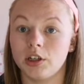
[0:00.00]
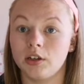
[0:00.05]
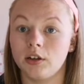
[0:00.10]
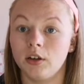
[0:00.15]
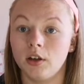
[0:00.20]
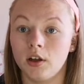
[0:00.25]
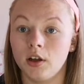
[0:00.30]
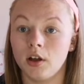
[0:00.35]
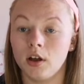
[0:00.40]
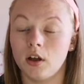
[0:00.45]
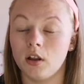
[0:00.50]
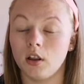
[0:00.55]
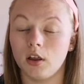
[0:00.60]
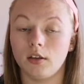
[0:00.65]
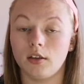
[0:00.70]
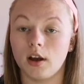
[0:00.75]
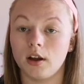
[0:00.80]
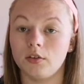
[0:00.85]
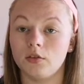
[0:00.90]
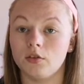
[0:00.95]
she,
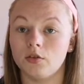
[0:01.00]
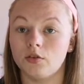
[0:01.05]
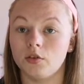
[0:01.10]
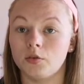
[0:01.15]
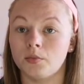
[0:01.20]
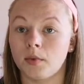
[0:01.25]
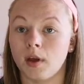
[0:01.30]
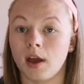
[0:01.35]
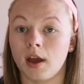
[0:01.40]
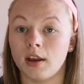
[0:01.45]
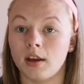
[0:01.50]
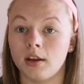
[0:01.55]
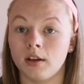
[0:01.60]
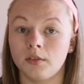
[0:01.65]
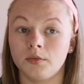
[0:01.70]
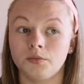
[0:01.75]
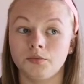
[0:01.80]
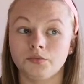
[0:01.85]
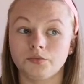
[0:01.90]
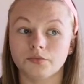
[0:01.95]
like that just does my head in.
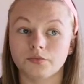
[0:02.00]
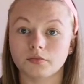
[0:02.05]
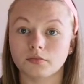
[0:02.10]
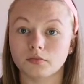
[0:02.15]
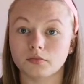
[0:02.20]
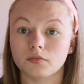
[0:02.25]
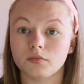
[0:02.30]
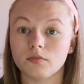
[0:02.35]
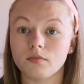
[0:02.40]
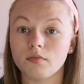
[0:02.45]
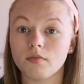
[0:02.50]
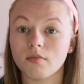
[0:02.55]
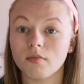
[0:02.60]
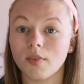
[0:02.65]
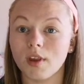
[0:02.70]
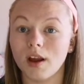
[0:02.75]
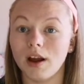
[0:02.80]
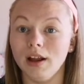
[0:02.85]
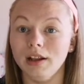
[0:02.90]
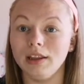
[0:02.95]

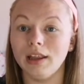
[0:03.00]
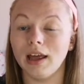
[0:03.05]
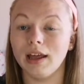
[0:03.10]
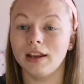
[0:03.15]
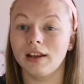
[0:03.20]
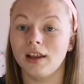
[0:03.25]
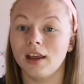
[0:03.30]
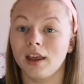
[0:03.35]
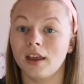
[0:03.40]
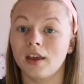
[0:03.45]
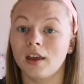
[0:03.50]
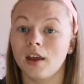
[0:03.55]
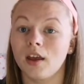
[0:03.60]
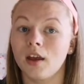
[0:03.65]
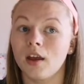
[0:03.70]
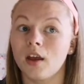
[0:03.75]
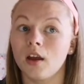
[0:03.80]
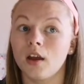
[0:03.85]
And then like,